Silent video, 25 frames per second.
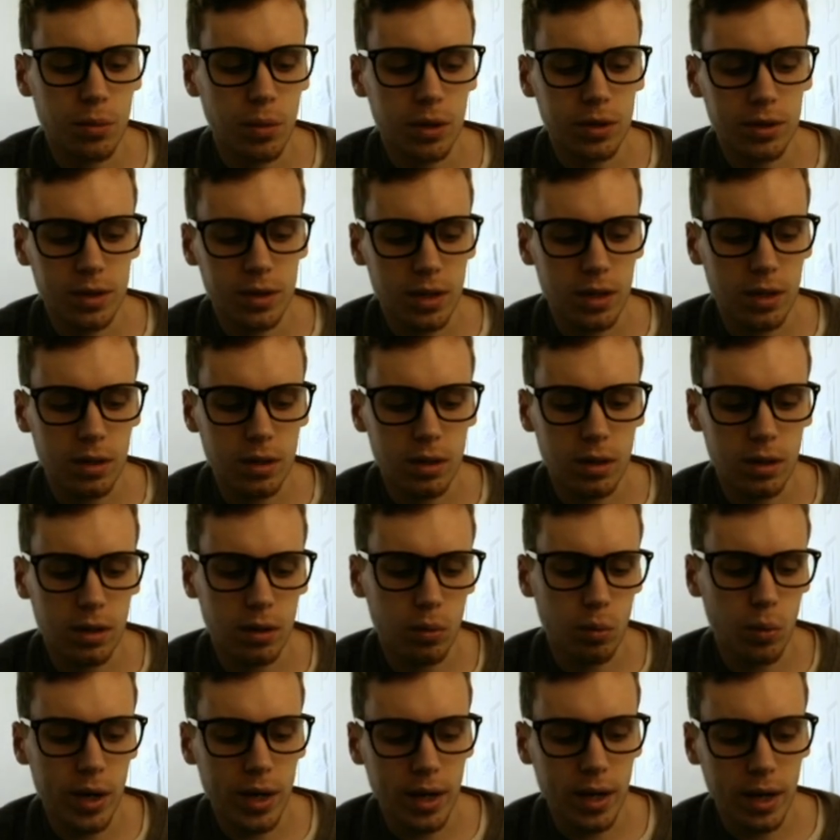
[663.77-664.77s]
want the
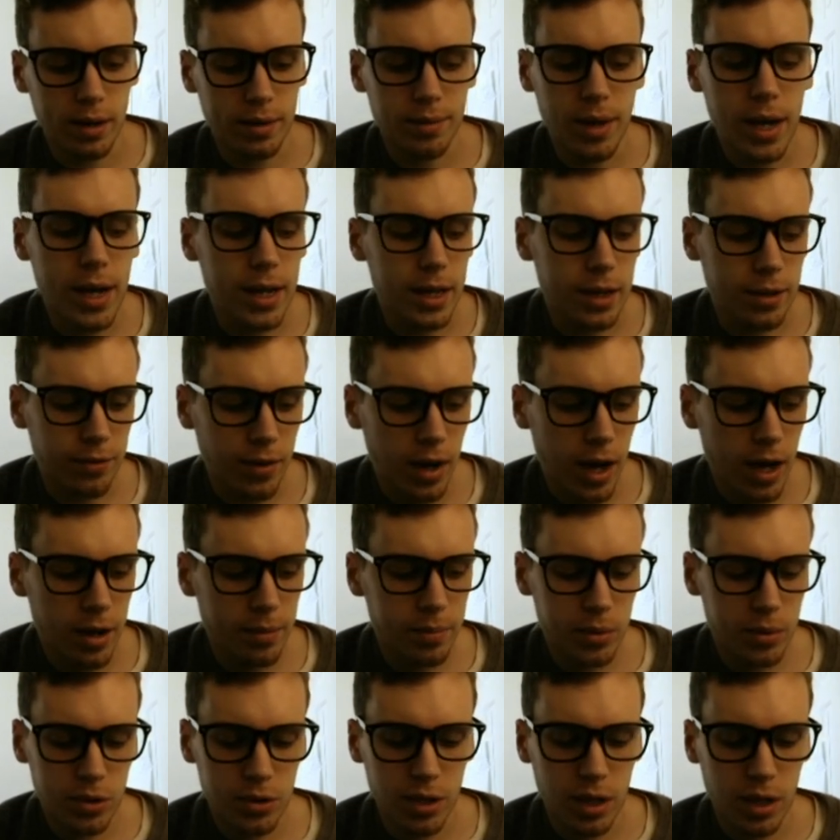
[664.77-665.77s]
weight at
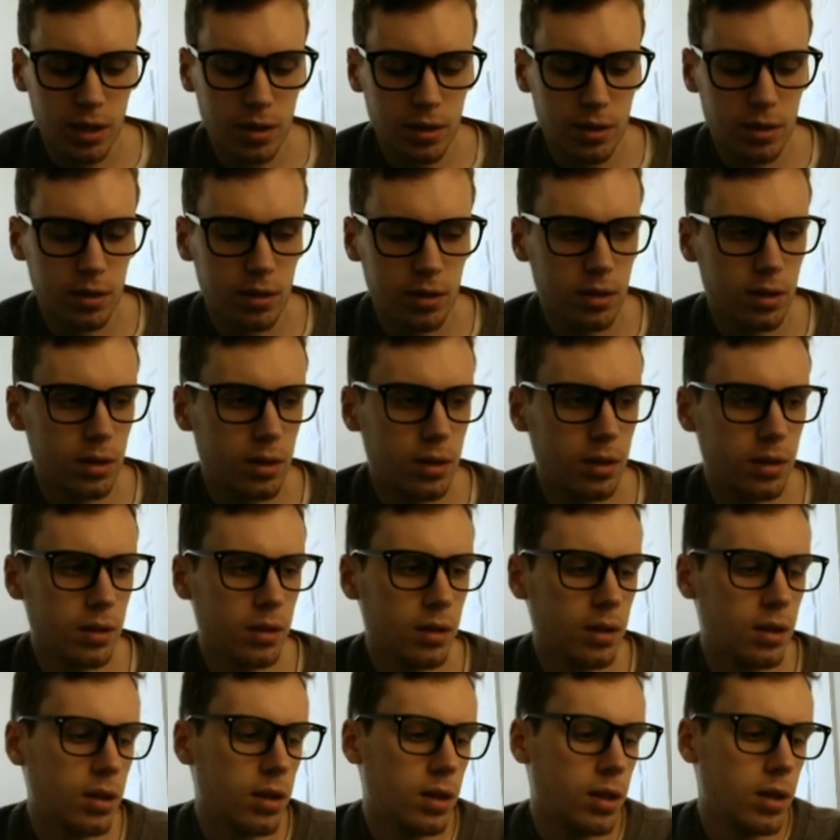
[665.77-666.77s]
85%
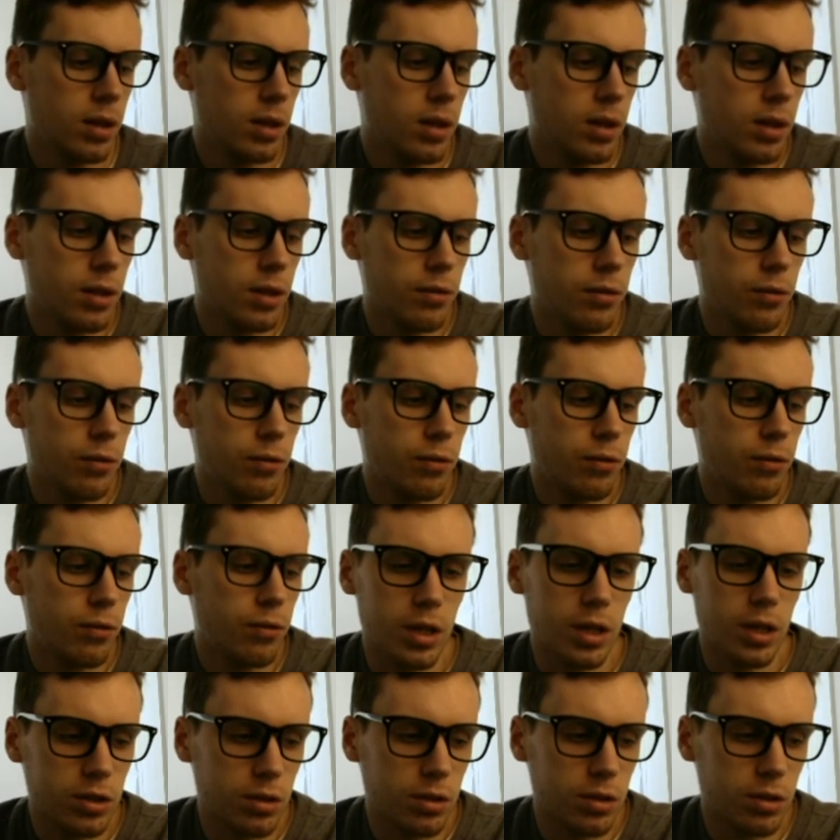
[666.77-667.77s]
for the
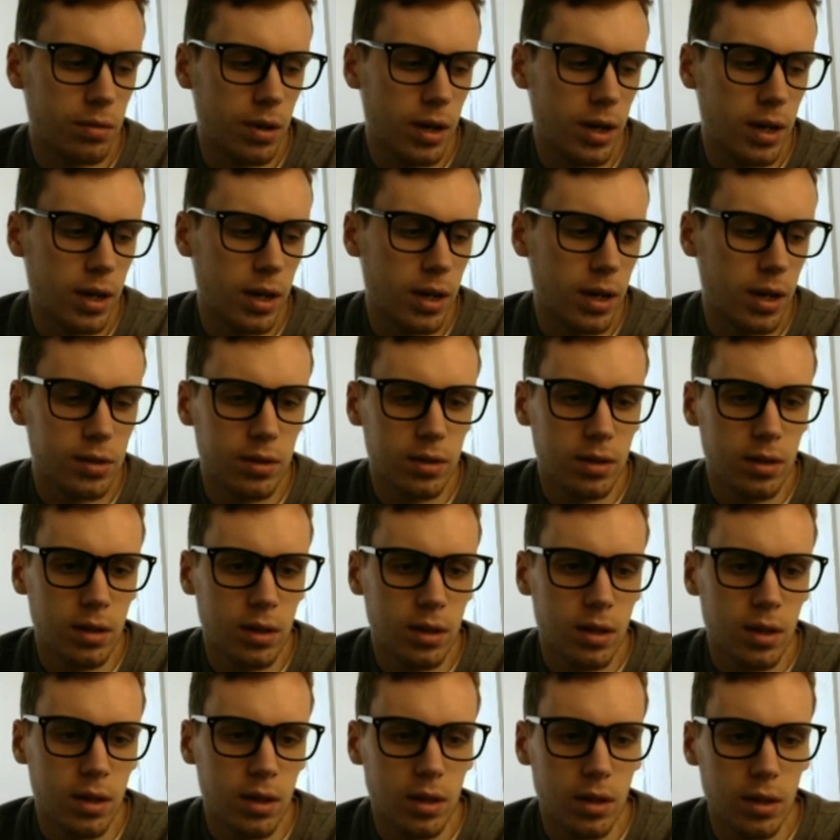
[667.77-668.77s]
adjusted ratings,
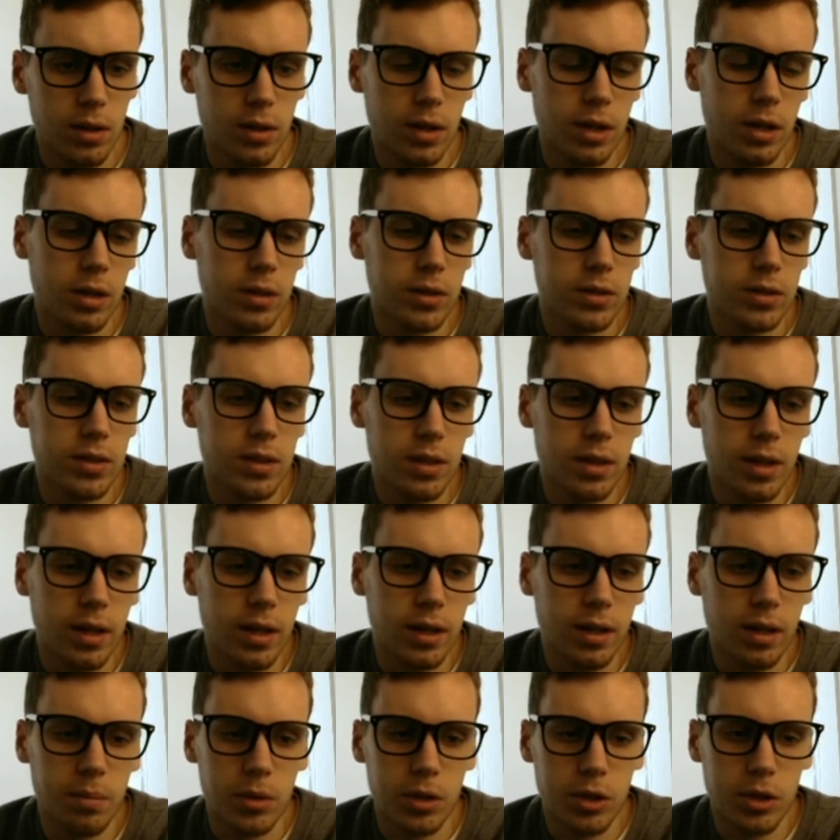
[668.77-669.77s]
then you can see that
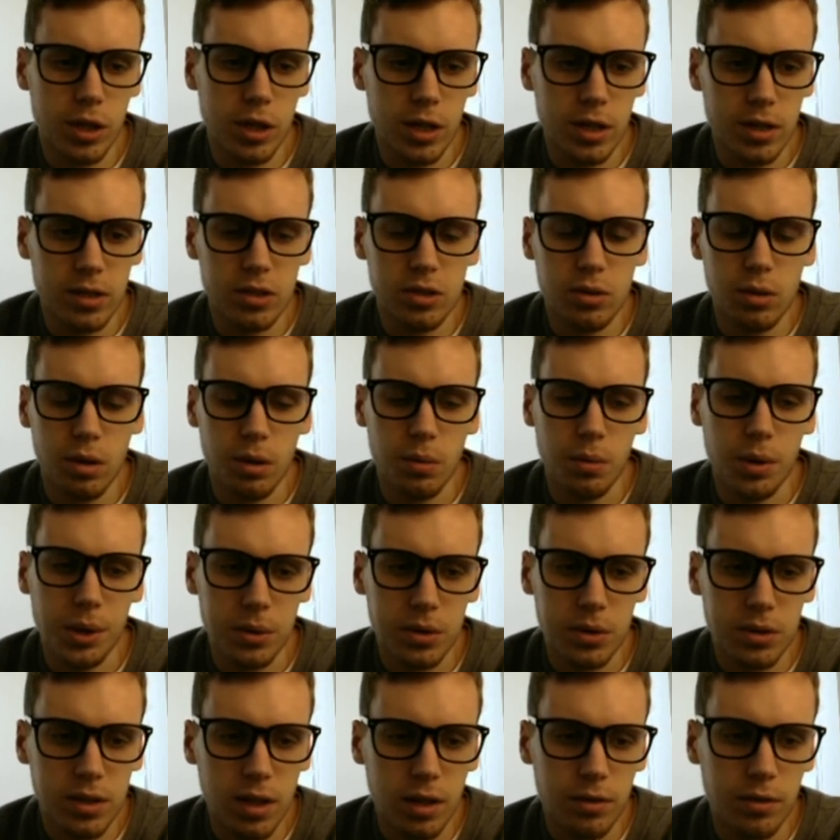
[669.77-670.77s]
number changes to a
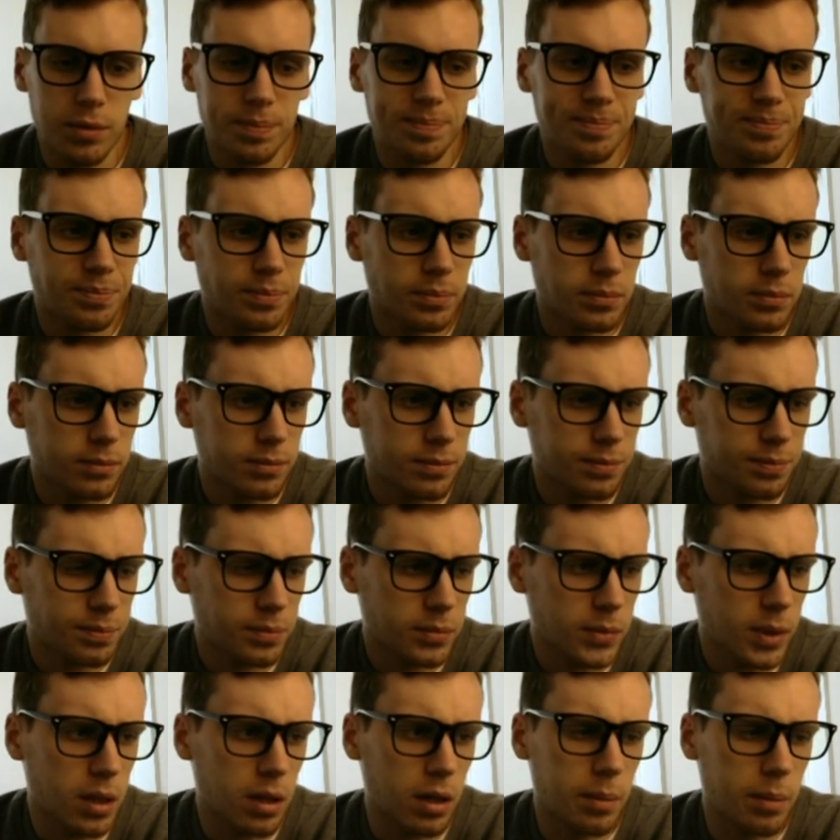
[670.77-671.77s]
107
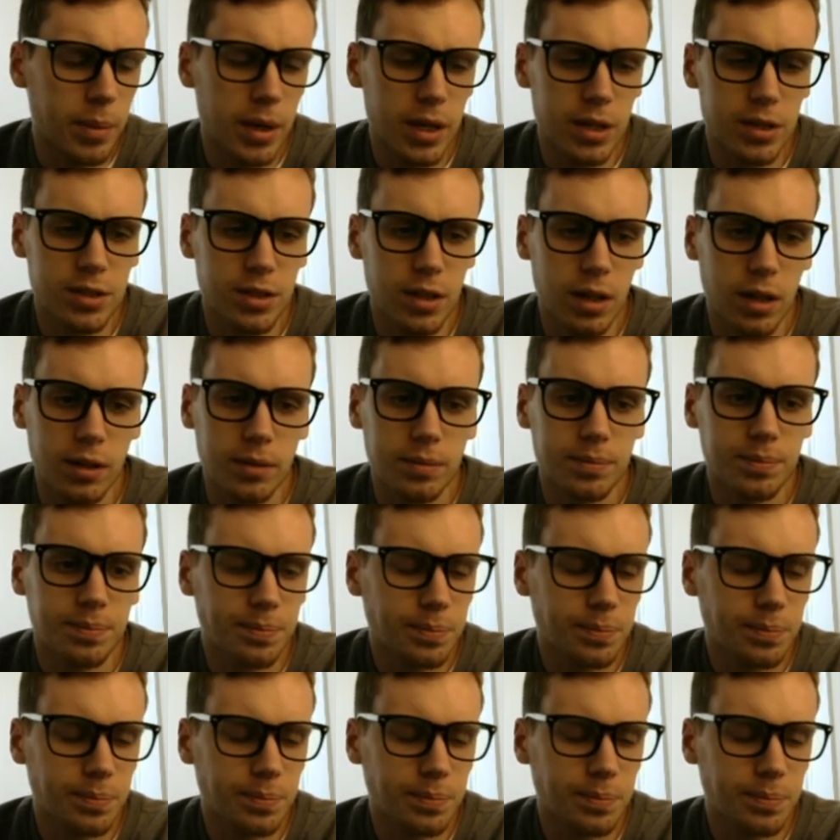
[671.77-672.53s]
based on